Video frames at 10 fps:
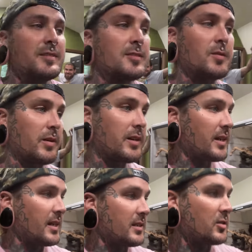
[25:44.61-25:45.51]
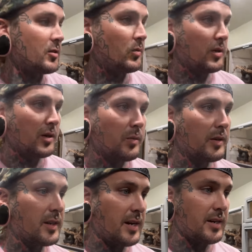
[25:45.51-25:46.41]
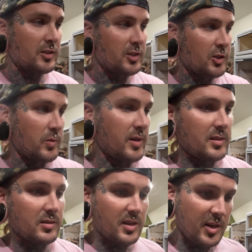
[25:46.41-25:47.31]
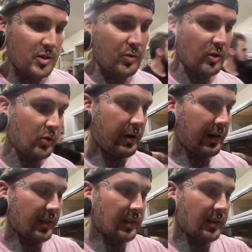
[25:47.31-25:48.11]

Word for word: So we're gonna get to, uh, we're gonna kind of situate these cages real quick, get the